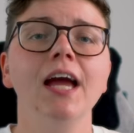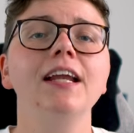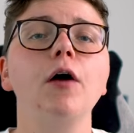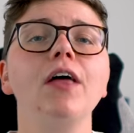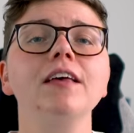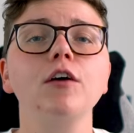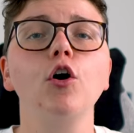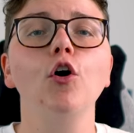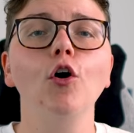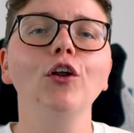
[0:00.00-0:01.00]
Now, there's
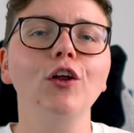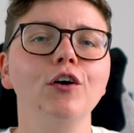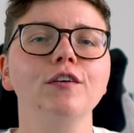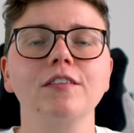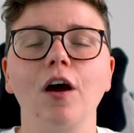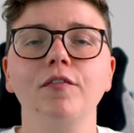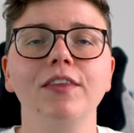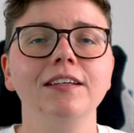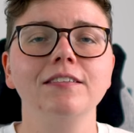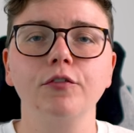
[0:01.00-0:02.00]
a whole host of
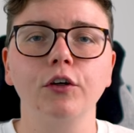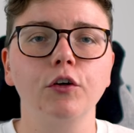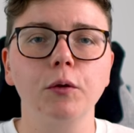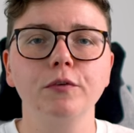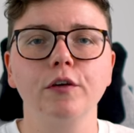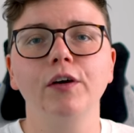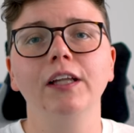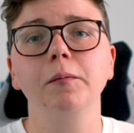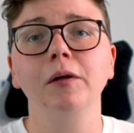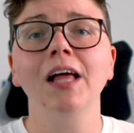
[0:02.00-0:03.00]
these different groups
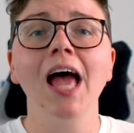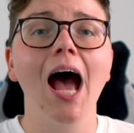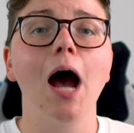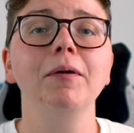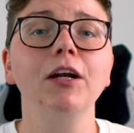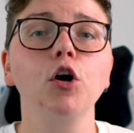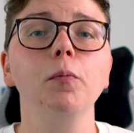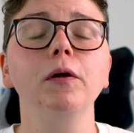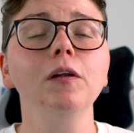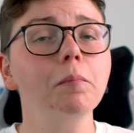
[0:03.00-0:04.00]
available. I'm in a
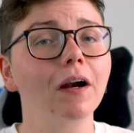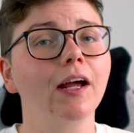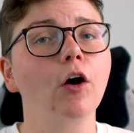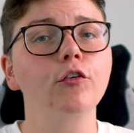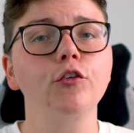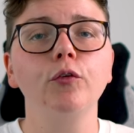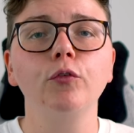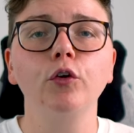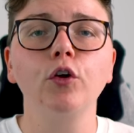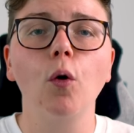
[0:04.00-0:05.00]
couple, but I also
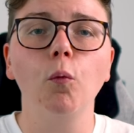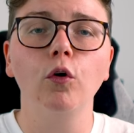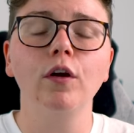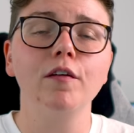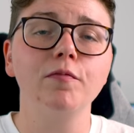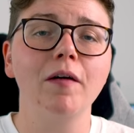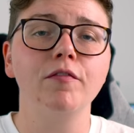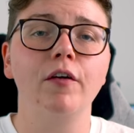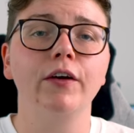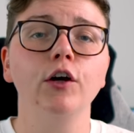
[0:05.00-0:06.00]
run one of my
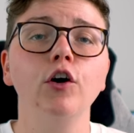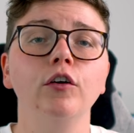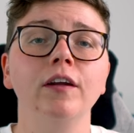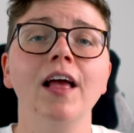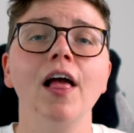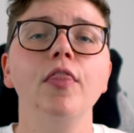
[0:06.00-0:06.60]
very own.